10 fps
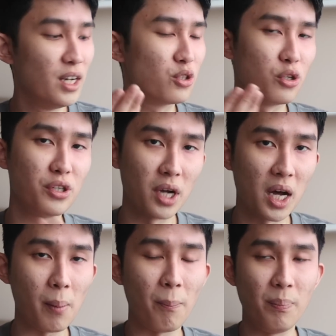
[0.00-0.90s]
to
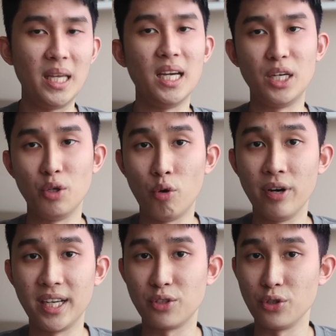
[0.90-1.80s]
not be
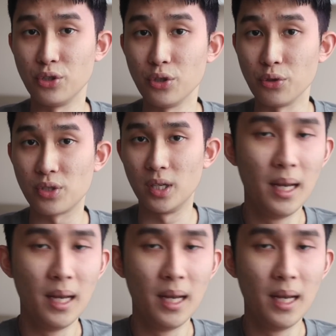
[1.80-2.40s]
annoying to use.